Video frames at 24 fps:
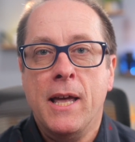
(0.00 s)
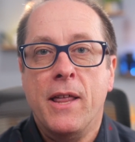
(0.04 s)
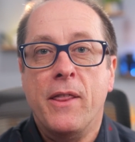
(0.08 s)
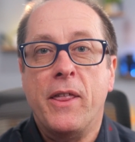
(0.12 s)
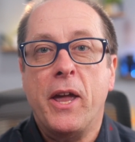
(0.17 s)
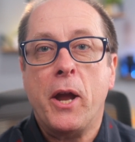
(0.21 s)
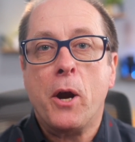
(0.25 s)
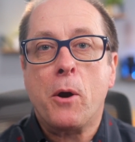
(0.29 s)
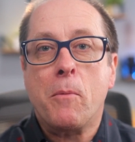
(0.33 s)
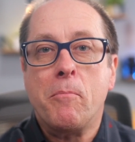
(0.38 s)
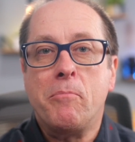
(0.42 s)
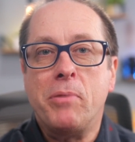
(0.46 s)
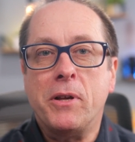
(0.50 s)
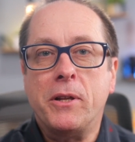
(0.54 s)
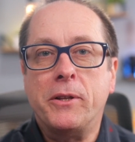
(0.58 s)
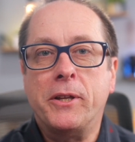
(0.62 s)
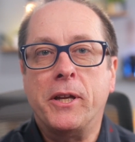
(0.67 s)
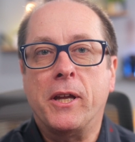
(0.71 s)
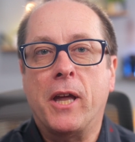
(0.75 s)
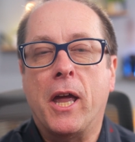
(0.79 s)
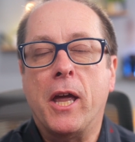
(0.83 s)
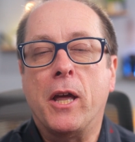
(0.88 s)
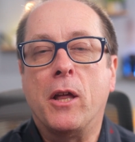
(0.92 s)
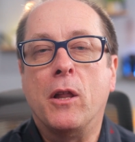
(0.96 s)
They are
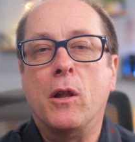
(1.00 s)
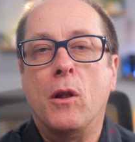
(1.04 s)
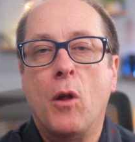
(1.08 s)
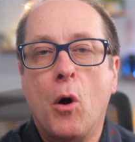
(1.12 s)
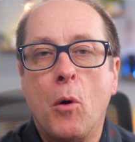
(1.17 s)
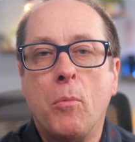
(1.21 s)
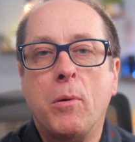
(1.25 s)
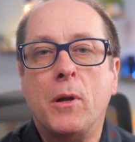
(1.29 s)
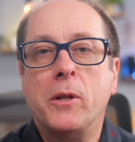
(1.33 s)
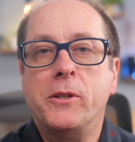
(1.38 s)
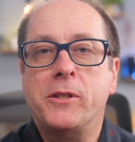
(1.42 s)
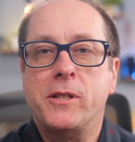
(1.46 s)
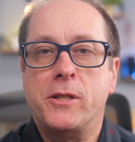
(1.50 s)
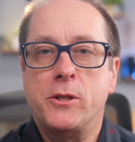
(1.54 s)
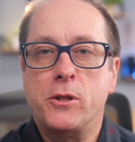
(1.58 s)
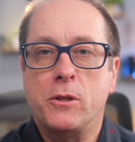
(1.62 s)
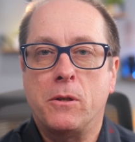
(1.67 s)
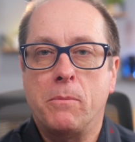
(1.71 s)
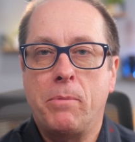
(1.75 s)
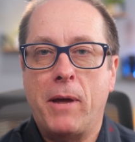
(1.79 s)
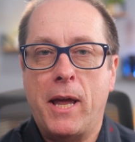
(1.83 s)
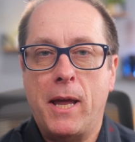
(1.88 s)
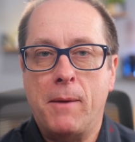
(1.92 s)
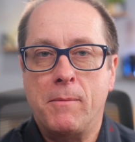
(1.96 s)
building a global
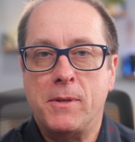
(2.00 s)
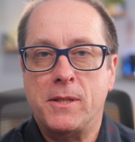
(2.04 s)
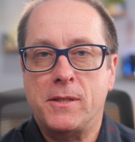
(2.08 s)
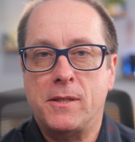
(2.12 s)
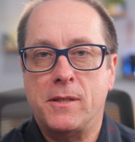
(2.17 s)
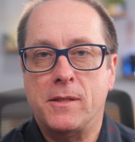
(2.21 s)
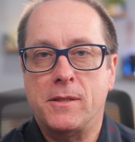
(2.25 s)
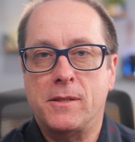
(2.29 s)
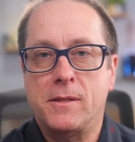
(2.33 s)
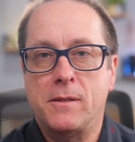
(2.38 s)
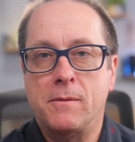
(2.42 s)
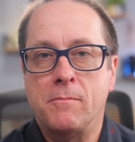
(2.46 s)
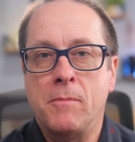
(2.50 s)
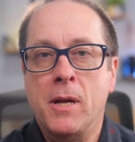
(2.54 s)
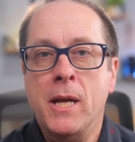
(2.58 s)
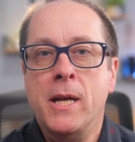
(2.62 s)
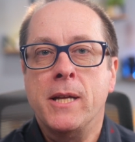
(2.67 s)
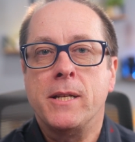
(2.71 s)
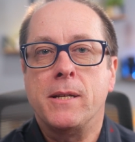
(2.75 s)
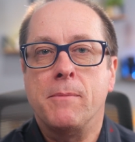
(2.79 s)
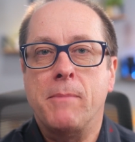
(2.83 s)
digital payment system